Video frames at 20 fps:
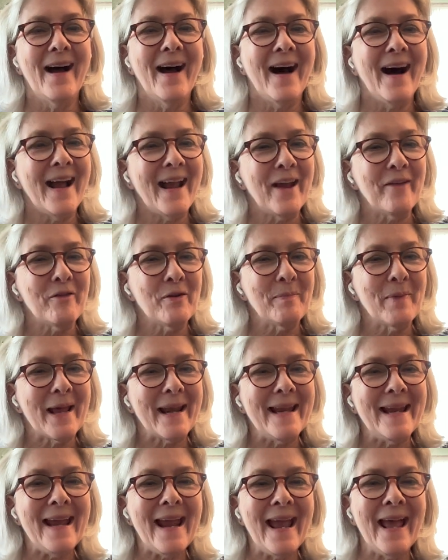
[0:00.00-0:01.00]
Hi
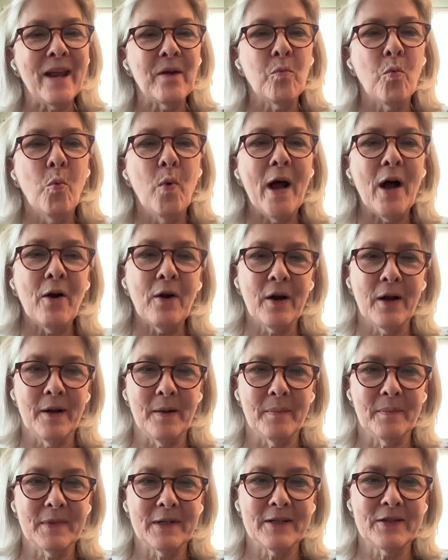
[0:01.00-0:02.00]
everybody, and
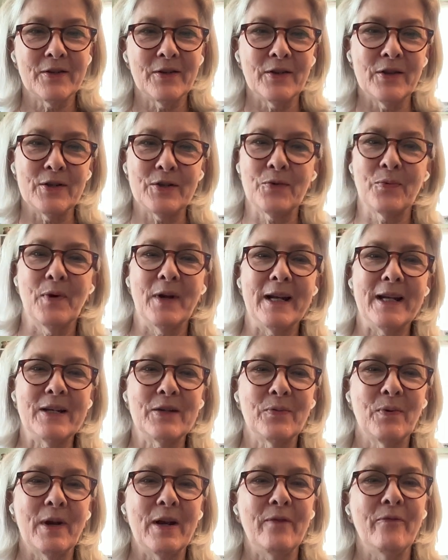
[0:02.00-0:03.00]
welcome to the
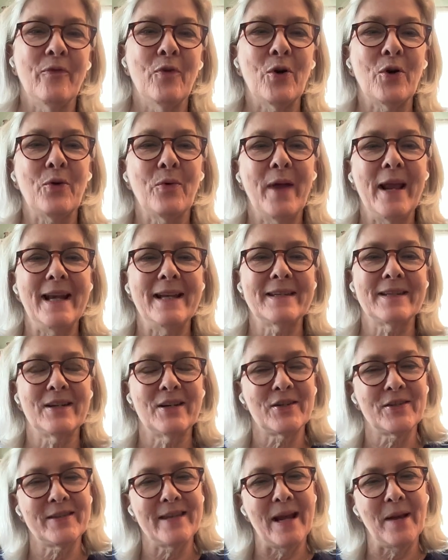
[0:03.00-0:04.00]
2024 Granny
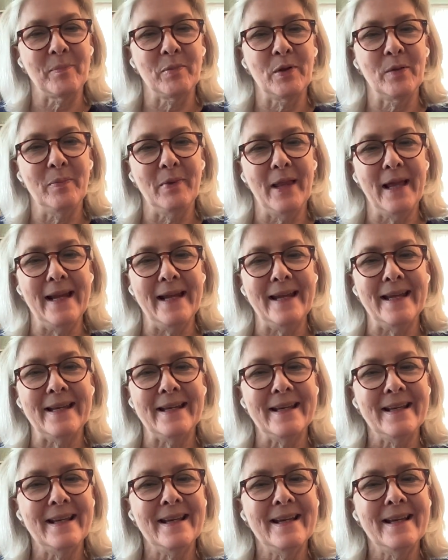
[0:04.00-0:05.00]
Stitch Sampler Blanket.
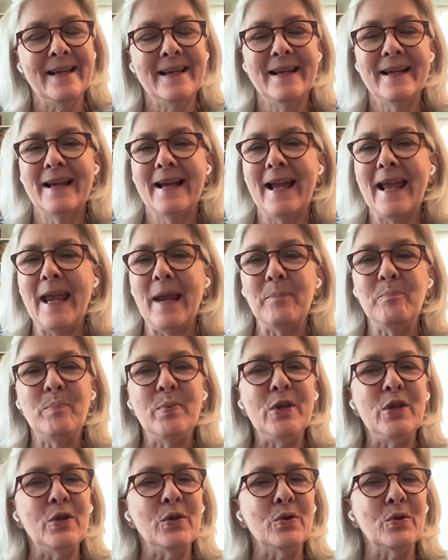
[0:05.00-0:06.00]
A
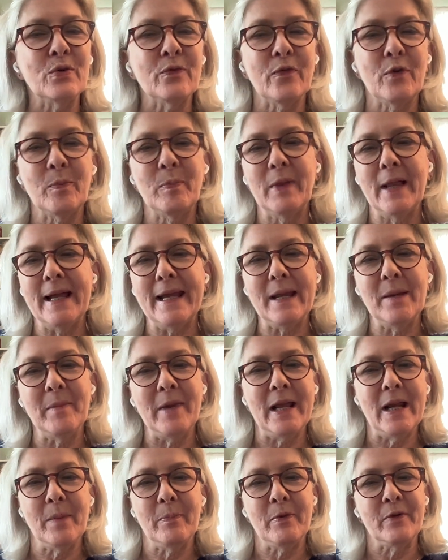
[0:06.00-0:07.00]
beautiful blanket
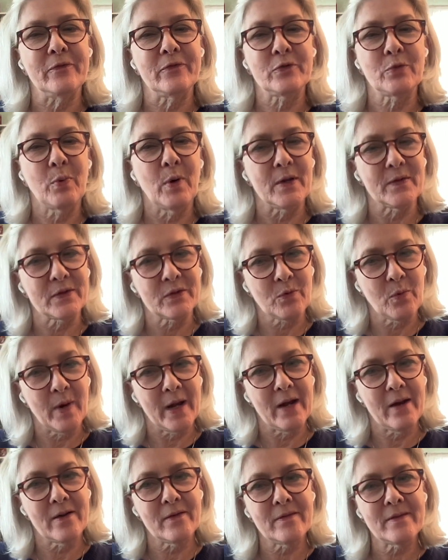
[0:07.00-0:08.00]
made up of 12
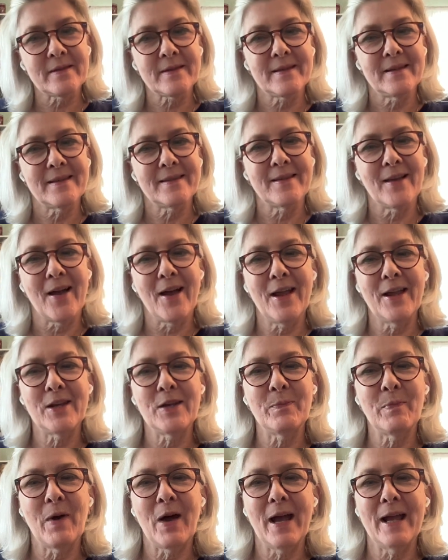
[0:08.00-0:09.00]
squares
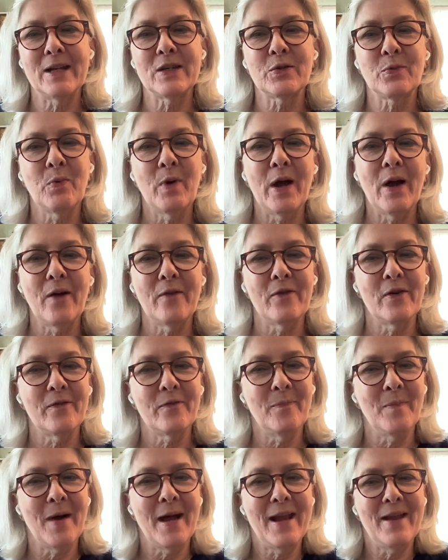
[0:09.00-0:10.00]
designed by 12
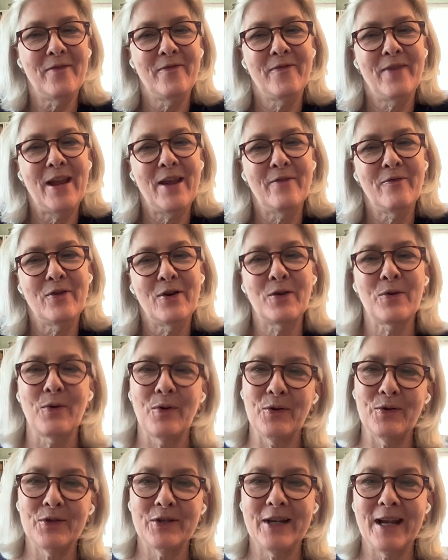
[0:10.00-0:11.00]
of my favorite
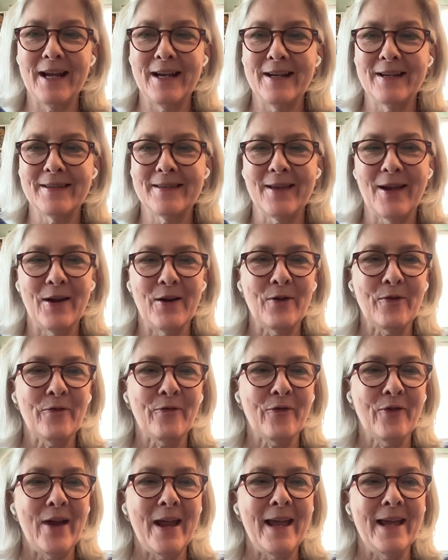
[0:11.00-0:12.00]
crochet designer
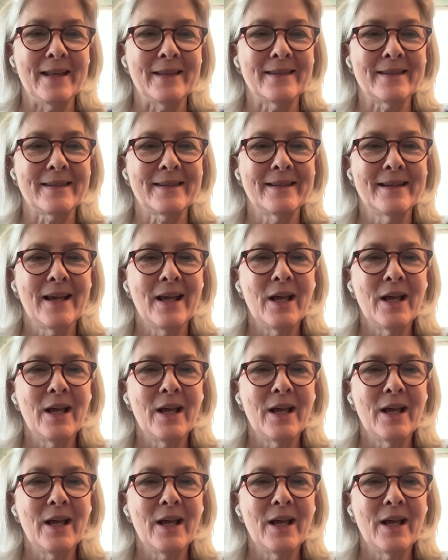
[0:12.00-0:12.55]
friends.